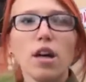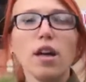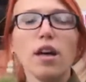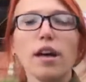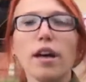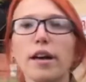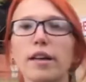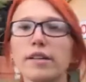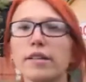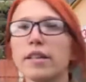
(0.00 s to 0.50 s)

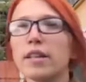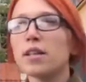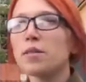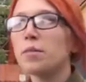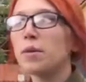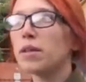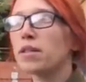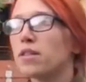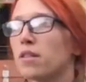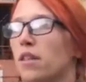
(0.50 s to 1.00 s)
And that
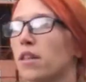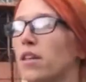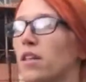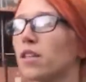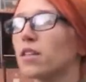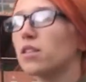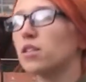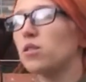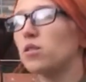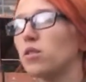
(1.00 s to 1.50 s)
means
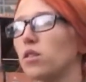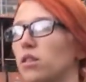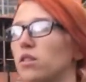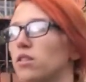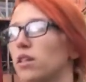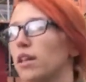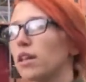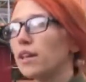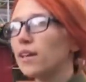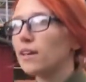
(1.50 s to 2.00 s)
that you
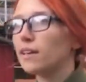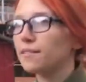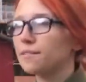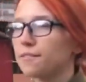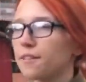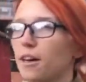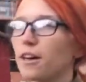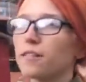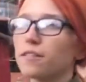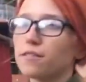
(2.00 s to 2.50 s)
need
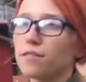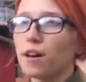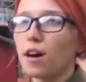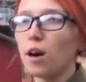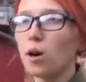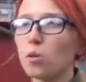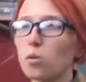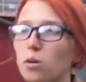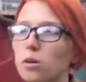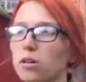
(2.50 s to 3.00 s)
five
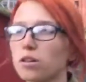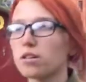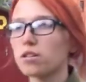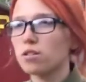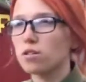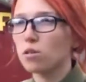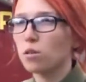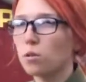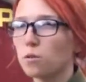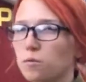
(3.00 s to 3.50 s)

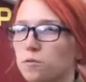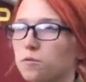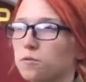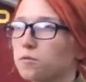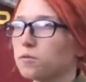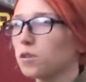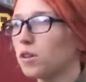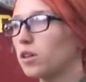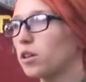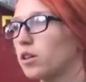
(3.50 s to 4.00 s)
hours
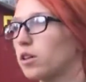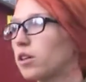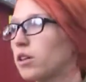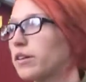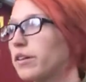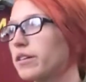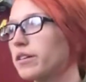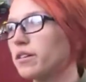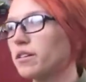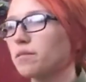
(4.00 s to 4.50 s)
of
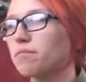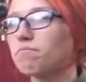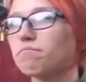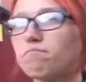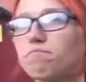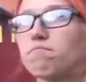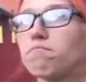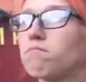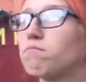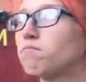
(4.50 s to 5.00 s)
uh,
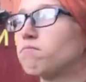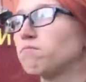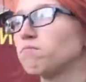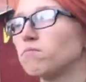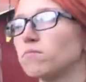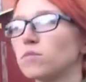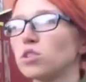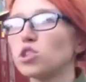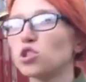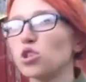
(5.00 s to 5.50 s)

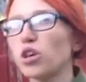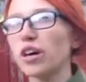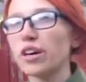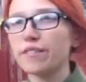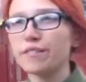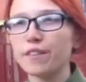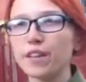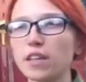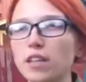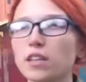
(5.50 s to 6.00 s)

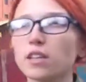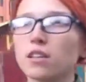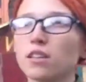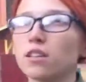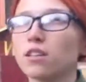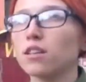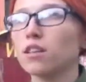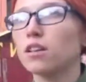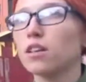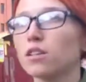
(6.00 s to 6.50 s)
driving
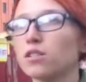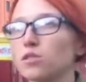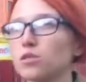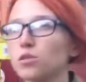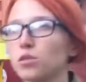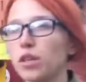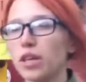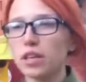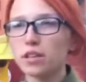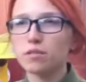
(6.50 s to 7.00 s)
to
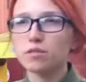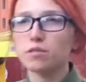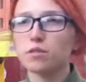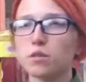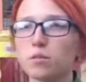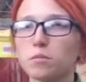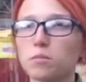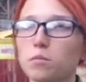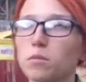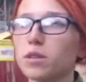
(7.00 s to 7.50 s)
get
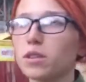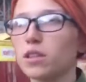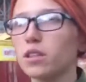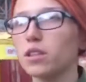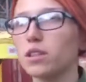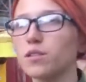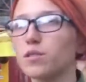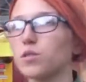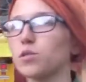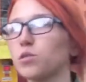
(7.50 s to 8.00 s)
from
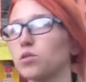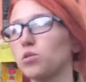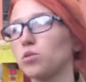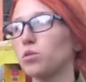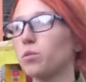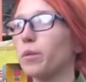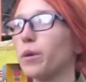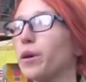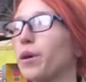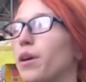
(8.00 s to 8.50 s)
Kiev to
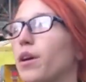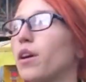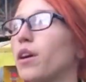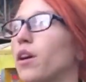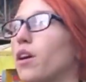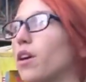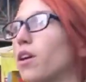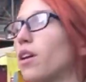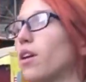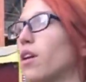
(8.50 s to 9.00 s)
Sumy
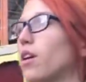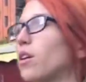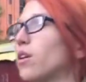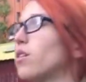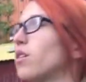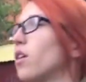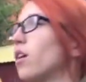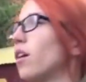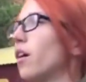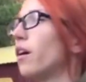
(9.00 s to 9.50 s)

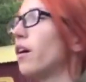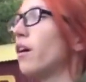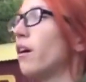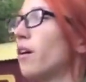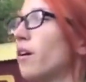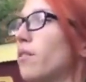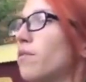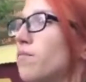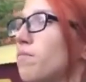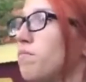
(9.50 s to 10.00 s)

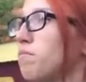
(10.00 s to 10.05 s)
uh,